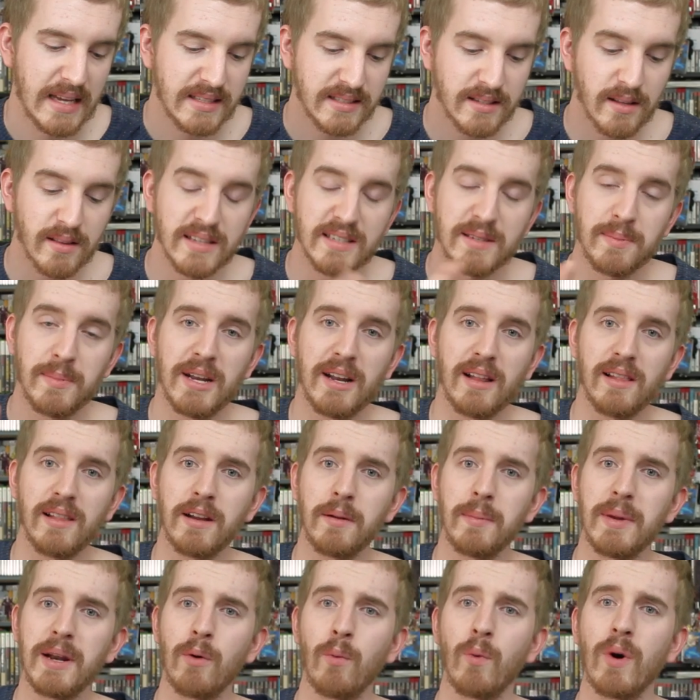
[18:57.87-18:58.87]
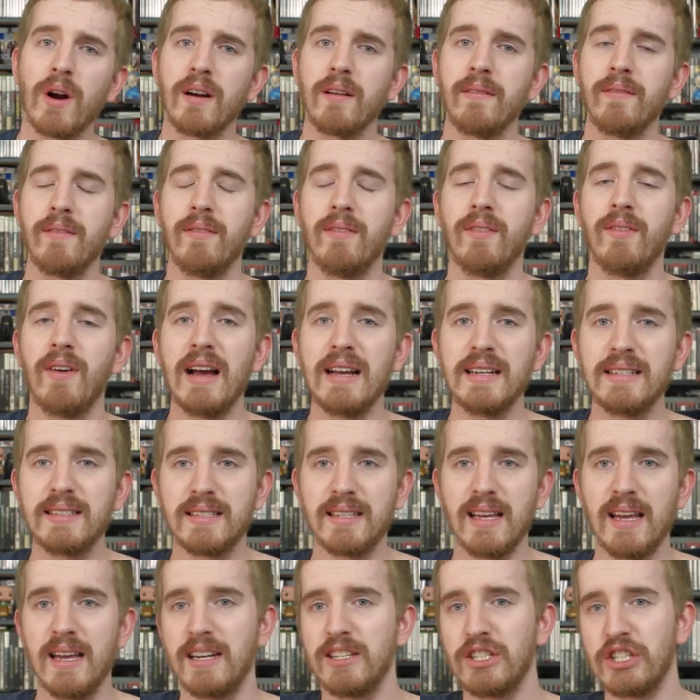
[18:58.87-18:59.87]
So this has been a little bit of word of
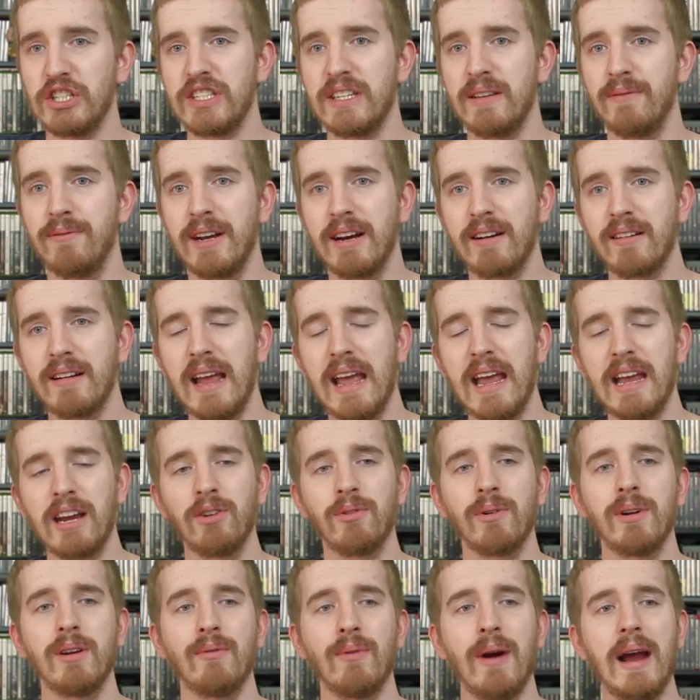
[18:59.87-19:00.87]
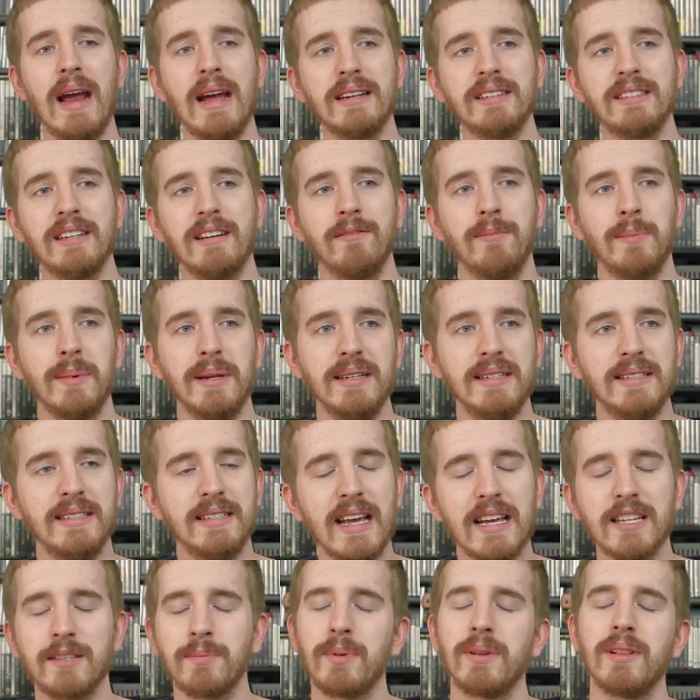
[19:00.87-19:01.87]
advice and just a very angry rant I've been
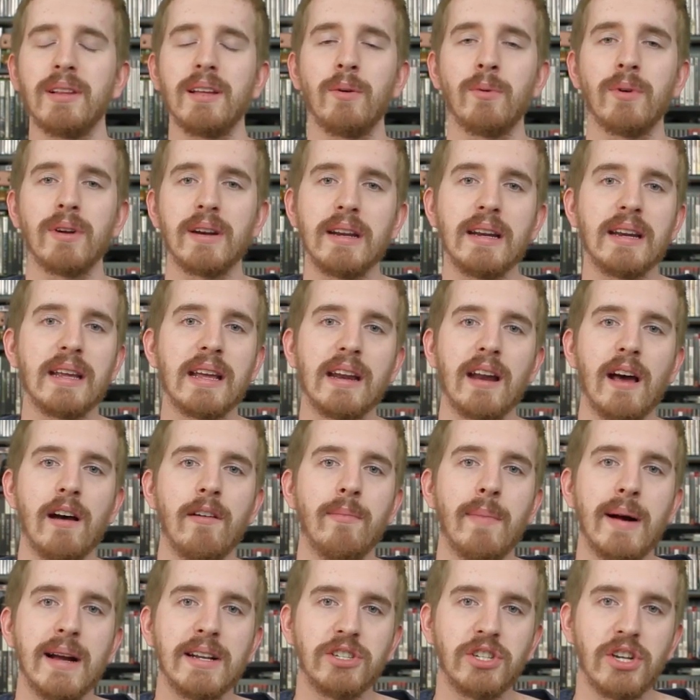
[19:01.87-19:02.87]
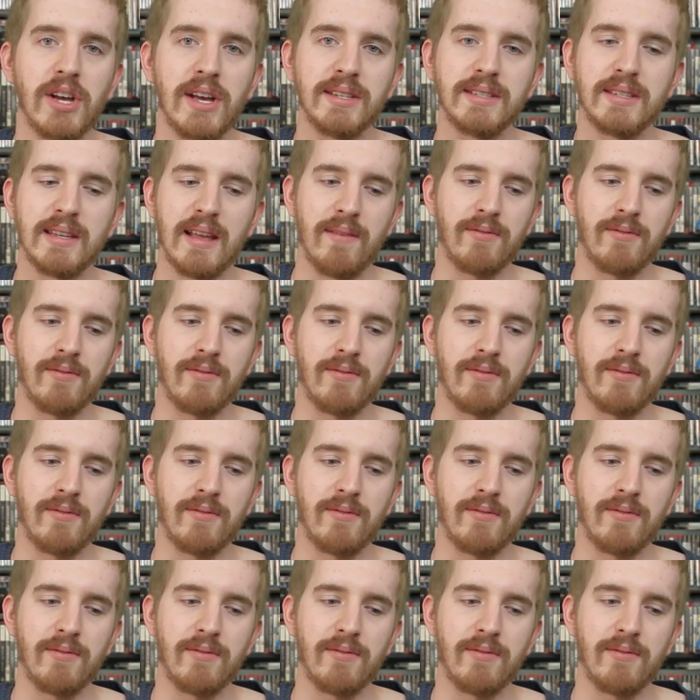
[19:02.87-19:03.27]
desperately wanting to get off my chest